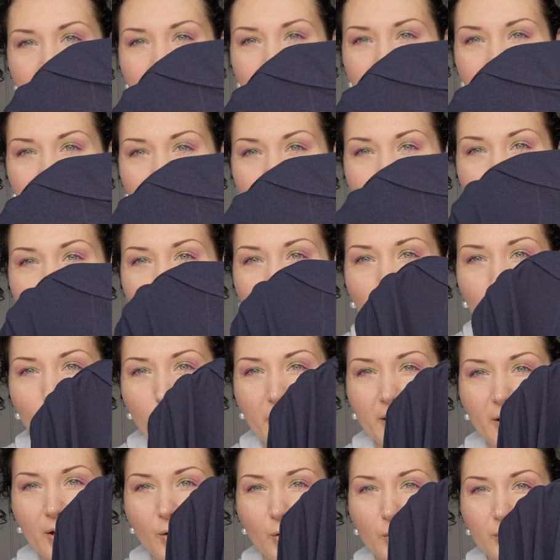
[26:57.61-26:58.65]
Like,
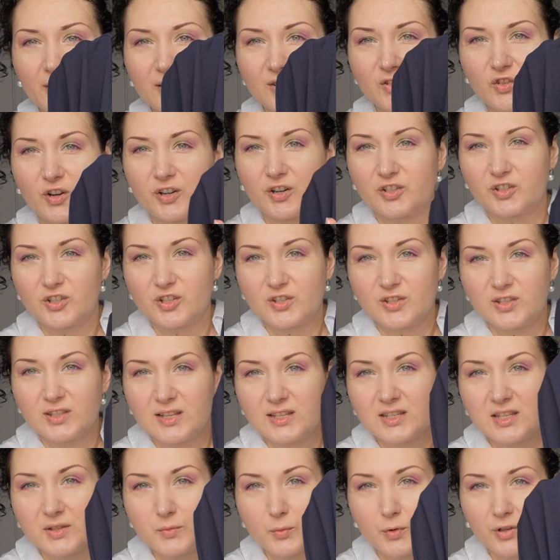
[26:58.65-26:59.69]
following all the instructions,
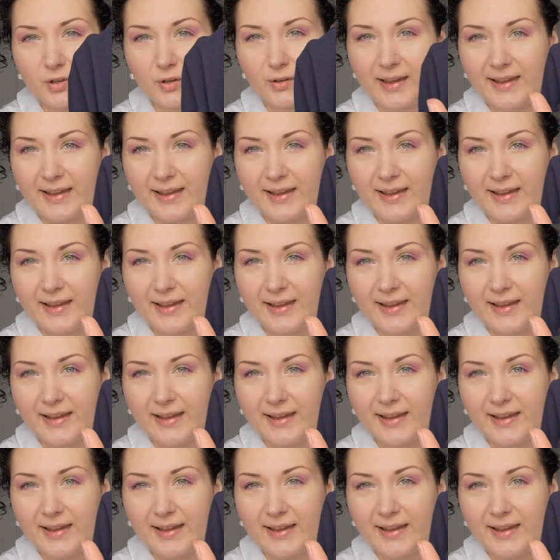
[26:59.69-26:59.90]
this is what you